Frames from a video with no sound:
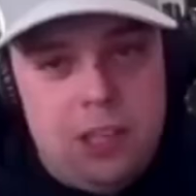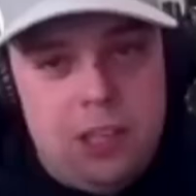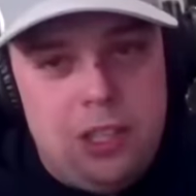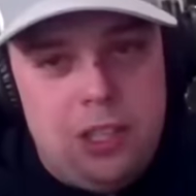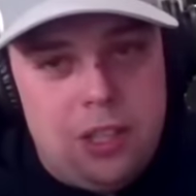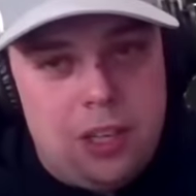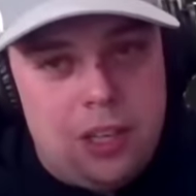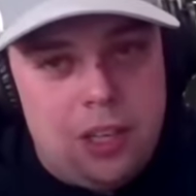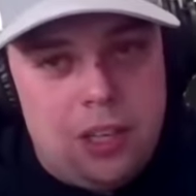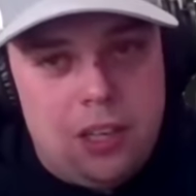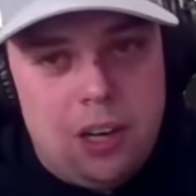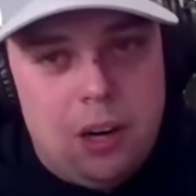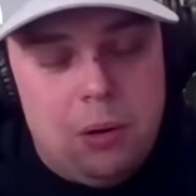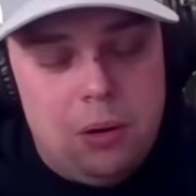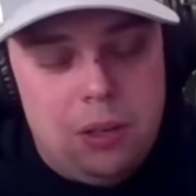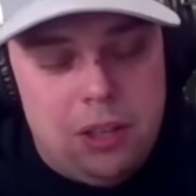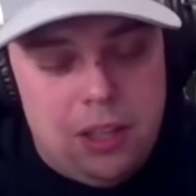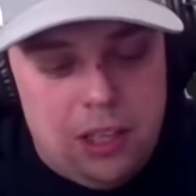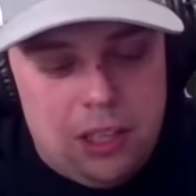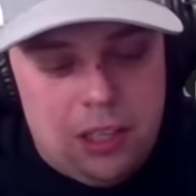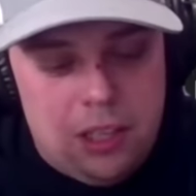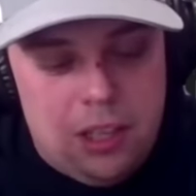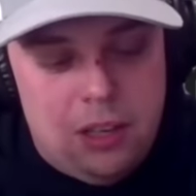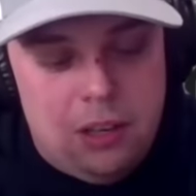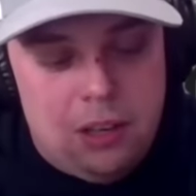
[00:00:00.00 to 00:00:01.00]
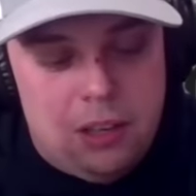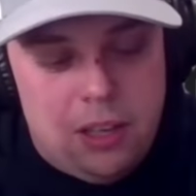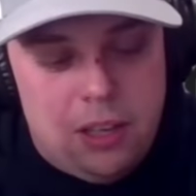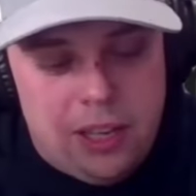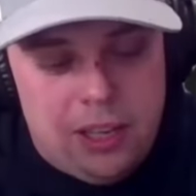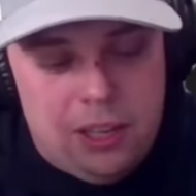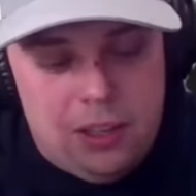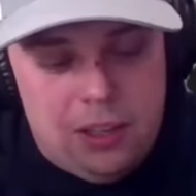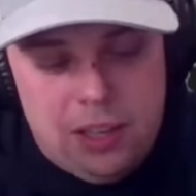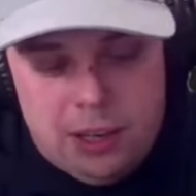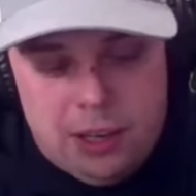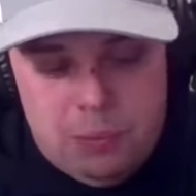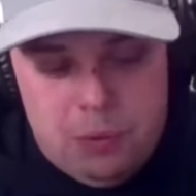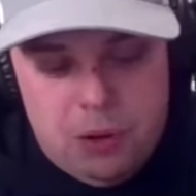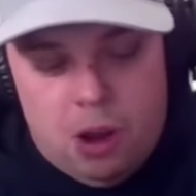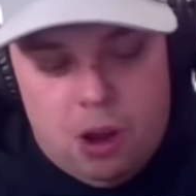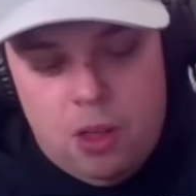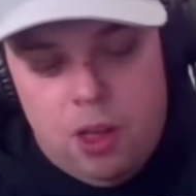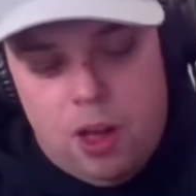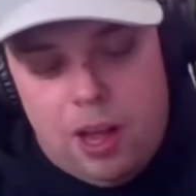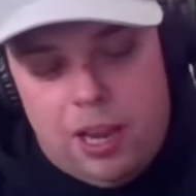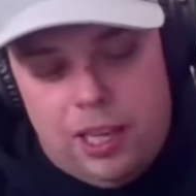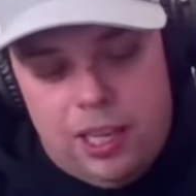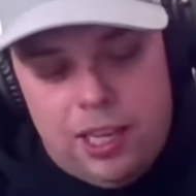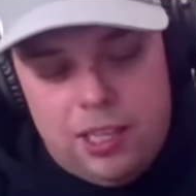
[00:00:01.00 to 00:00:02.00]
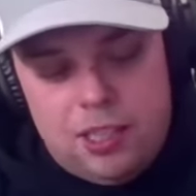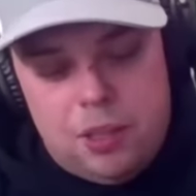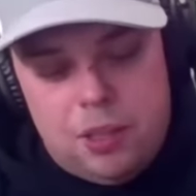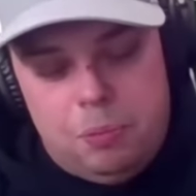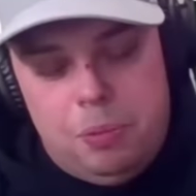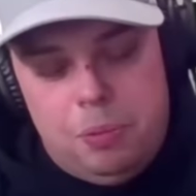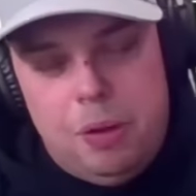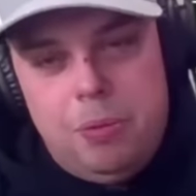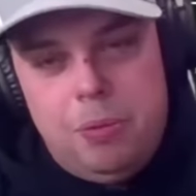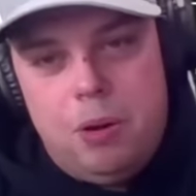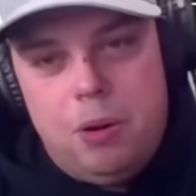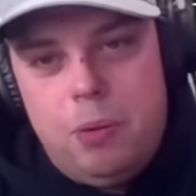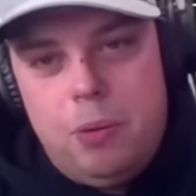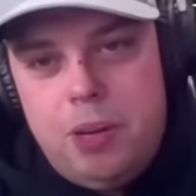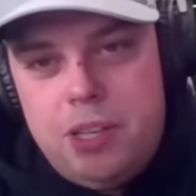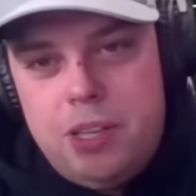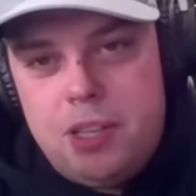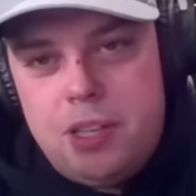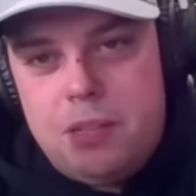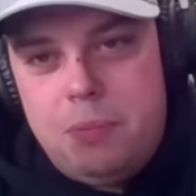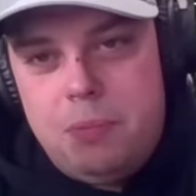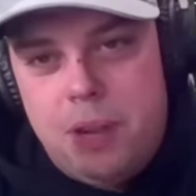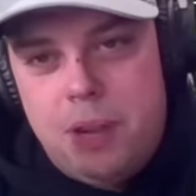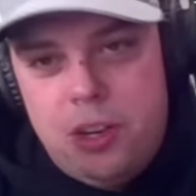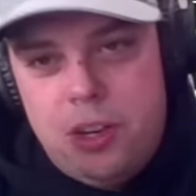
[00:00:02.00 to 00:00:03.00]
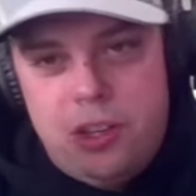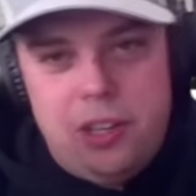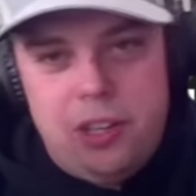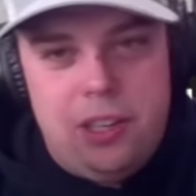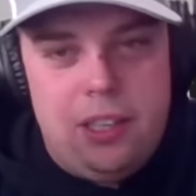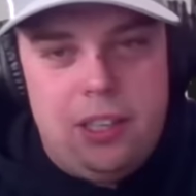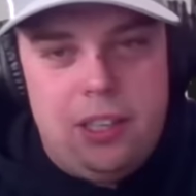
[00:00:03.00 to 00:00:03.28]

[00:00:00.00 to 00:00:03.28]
can go with it too. Like all that list of people we just mentioned.